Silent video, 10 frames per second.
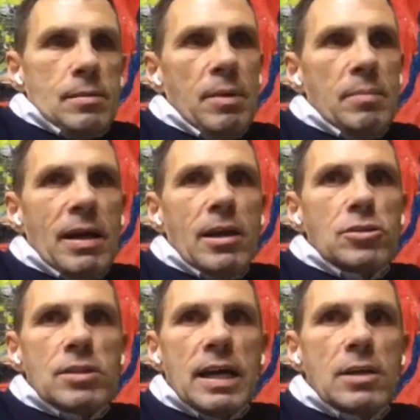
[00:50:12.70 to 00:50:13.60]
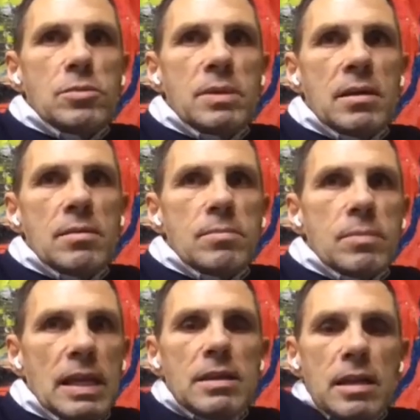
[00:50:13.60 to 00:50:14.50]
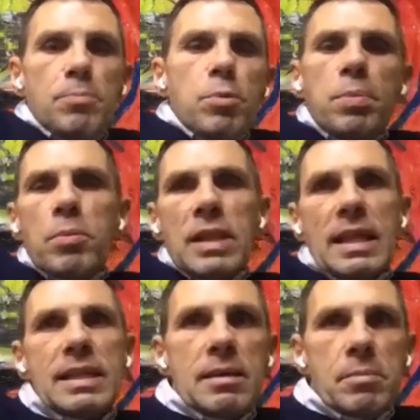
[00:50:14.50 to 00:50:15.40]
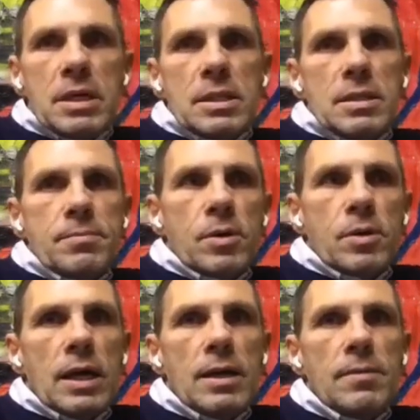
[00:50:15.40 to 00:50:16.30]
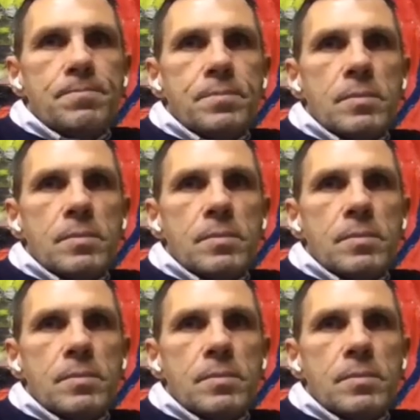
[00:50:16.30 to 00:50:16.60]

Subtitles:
I mean, Michael Jordan has to be there. Let's put people that didn't meet, okay?